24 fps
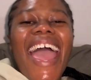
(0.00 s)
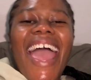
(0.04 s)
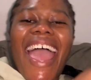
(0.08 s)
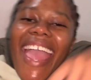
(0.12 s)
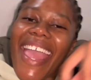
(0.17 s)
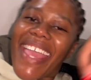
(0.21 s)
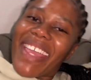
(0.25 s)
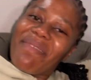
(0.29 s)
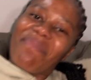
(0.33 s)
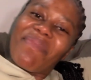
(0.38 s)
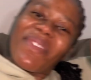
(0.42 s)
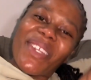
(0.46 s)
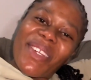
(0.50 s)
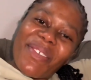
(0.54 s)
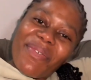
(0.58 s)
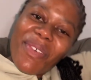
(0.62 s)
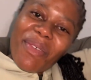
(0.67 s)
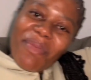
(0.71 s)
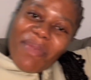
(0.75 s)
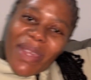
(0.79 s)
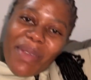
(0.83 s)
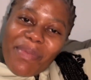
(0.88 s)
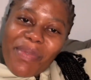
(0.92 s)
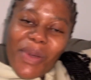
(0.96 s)
Hey, beautiful
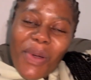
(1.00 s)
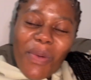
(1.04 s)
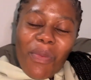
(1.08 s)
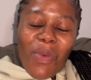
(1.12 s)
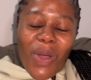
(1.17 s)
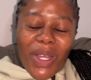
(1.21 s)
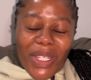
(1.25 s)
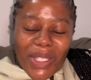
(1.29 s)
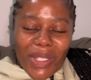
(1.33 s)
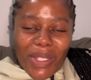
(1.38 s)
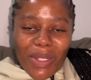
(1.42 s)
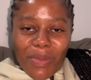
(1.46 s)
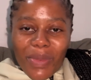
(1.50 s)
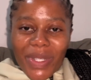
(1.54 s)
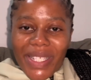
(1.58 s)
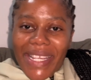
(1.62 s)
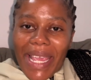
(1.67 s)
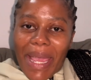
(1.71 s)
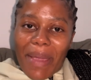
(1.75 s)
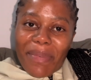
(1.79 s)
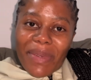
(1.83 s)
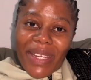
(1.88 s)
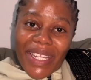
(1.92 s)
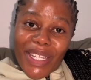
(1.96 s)
people, what's good and what's
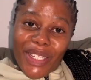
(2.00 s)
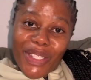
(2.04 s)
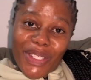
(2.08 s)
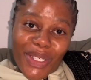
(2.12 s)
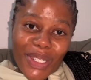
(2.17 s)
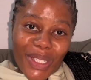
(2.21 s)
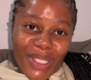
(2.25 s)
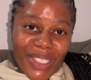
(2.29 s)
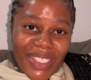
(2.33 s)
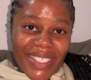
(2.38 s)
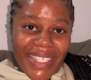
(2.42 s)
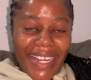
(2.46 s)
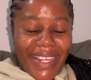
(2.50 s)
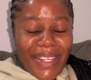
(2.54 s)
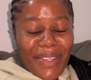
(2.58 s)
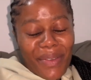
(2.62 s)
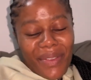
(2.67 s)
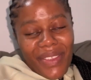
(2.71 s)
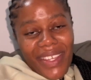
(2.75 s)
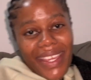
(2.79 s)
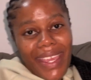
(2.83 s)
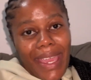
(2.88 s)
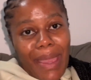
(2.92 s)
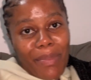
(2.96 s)
happening? It's your girl Tanya with
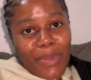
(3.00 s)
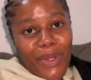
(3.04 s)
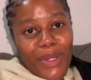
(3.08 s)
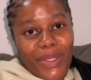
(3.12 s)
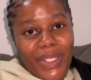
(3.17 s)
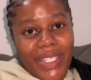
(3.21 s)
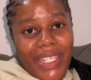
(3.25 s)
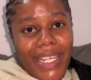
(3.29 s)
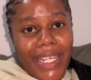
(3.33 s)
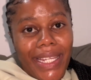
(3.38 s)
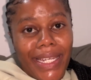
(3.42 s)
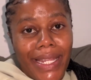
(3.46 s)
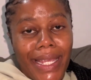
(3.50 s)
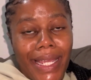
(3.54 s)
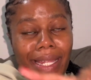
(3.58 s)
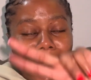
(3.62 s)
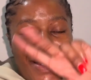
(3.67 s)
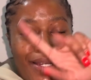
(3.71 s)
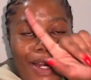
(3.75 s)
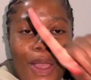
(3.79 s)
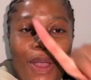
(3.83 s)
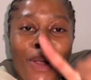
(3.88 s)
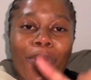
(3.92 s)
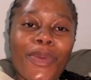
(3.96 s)
the capital TNN,
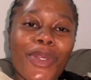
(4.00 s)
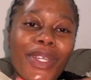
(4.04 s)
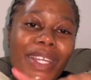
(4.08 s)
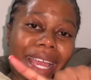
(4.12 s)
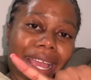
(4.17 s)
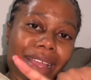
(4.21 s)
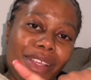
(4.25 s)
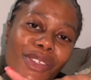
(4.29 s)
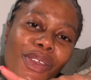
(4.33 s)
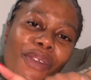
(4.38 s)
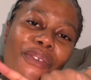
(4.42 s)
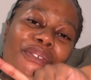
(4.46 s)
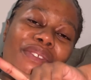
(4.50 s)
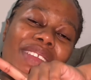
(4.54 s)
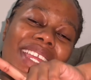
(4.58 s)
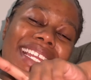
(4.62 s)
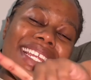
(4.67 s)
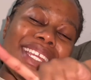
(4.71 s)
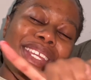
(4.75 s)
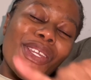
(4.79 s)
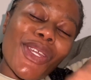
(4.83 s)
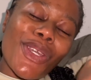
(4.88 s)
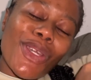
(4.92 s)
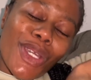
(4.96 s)
and I hope you guys are
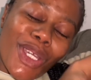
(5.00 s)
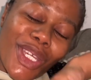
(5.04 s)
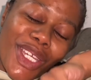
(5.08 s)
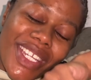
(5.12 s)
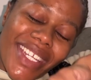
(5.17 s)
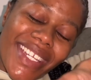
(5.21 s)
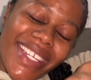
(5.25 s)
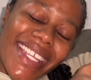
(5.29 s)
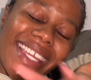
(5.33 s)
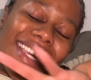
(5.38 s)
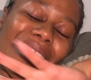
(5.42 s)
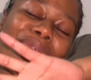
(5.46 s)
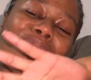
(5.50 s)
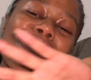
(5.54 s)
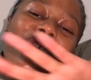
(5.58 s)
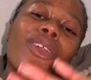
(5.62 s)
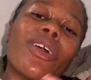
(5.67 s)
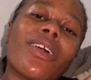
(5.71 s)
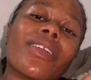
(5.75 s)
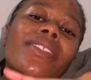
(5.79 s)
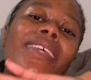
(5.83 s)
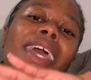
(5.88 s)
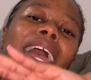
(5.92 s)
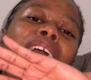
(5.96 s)
feeling good. If
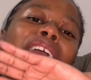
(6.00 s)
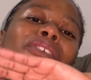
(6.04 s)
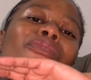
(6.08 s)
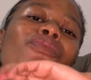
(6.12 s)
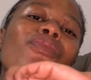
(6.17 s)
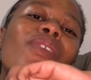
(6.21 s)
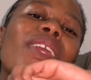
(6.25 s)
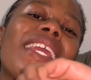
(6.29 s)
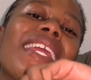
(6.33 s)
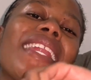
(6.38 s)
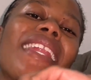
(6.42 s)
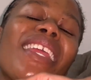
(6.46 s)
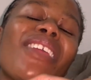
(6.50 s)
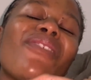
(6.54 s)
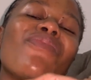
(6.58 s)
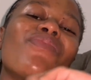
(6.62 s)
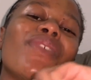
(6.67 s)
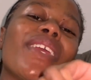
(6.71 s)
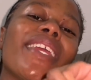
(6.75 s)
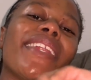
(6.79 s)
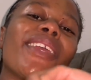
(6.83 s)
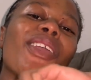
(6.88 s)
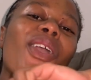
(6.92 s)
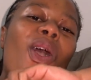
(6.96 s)
not, I really,
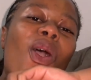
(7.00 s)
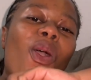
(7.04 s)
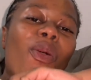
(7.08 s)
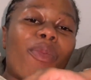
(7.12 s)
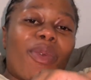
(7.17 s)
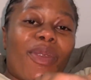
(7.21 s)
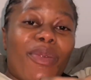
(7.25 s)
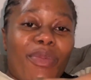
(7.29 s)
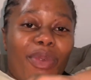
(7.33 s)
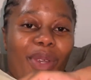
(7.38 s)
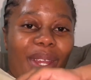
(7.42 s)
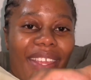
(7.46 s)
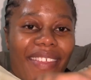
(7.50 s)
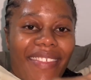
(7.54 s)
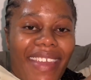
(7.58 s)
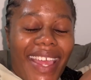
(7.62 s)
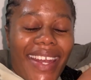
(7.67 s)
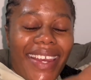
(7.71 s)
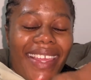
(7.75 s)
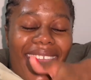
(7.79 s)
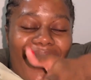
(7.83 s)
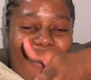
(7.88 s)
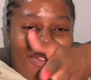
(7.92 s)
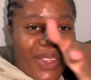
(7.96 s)
really hope and pray that
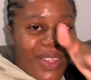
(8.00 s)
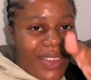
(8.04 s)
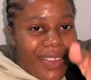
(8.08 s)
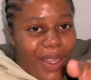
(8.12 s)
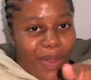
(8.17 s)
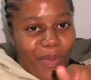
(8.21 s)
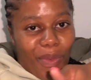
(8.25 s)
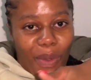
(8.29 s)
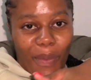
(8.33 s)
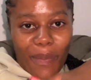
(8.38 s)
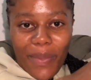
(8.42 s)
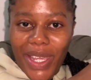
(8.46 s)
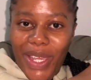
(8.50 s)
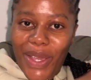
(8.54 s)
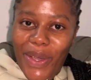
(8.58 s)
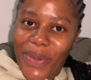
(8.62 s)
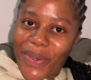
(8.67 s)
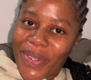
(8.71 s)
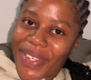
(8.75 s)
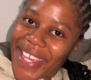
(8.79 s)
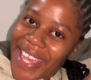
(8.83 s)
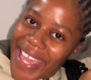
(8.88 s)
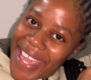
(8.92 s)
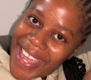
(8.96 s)
everything will be
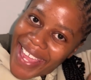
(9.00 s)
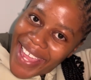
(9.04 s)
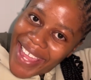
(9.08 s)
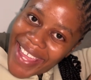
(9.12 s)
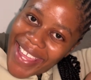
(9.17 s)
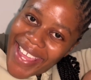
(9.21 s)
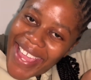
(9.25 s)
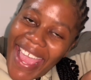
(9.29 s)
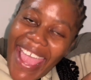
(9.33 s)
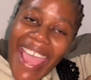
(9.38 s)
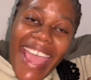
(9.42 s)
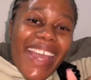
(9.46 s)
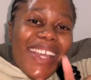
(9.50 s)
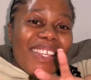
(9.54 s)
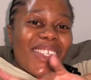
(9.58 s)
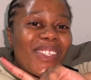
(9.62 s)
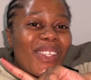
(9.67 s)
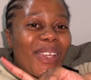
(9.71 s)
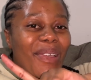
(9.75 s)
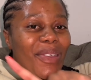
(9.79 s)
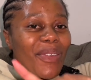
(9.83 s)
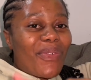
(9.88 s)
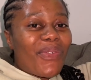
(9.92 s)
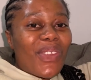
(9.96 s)
okay.
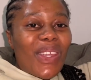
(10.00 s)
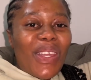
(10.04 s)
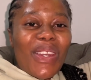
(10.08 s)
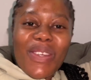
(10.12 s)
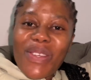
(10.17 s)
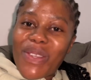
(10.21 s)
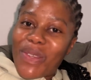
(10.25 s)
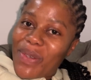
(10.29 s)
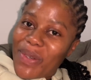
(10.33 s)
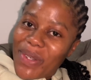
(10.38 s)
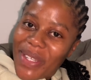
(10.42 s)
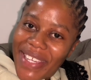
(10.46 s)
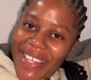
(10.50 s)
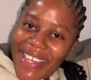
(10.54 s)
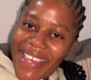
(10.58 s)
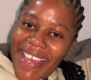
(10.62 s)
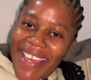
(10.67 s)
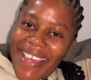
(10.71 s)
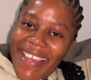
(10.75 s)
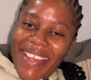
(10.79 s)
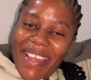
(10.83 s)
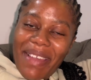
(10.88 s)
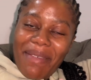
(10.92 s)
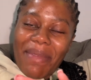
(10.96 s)
So, if you're new here,
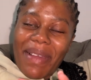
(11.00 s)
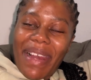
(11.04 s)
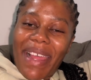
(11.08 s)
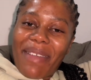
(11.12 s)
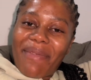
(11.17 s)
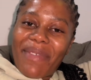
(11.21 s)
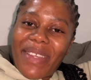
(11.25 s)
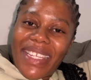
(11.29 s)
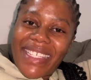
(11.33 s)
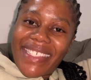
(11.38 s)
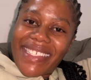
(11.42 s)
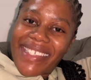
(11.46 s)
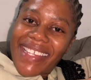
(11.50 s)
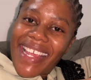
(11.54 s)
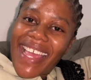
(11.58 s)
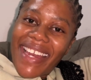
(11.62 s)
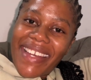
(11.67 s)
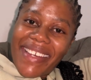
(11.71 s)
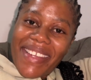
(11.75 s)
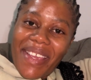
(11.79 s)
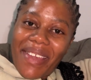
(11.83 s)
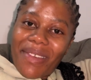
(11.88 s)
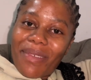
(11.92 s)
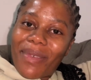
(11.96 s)
name is
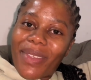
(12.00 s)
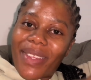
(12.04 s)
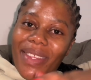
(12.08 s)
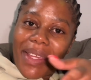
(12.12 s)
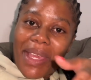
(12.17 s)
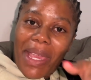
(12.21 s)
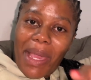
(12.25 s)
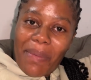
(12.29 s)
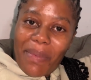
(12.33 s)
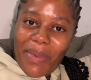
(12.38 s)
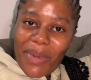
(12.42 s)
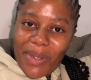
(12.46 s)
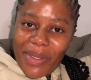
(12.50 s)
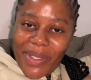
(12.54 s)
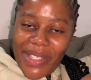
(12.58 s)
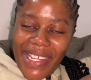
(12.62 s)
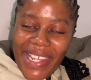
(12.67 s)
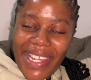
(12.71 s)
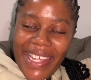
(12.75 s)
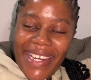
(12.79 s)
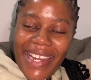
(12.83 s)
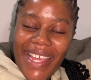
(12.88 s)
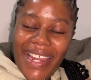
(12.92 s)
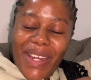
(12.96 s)
Tanya with the capital
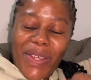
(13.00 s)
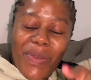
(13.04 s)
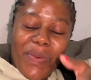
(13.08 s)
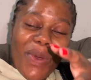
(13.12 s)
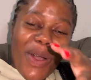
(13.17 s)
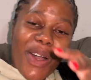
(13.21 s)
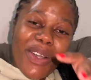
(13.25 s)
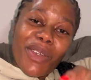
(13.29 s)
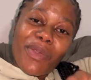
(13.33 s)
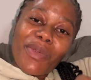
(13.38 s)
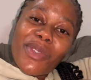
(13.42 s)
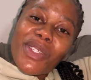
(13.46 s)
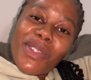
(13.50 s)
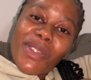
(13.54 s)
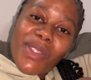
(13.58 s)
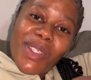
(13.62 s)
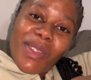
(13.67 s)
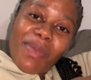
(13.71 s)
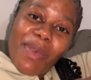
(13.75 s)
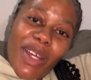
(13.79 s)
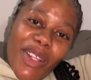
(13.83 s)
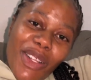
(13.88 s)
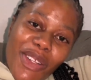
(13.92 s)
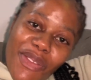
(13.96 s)
TNN, and welcome to the
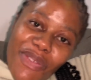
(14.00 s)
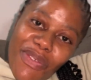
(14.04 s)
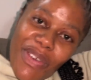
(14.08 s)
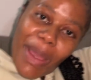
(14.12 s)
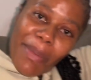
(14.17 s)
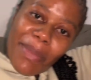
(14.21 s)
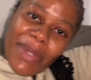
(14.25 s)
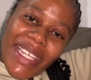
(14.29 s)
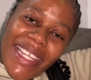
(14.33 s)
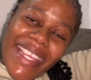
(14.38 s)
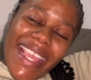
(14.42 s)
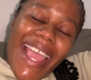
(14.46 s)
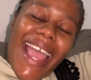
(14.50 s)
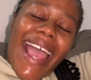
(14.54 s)
Sparkle family.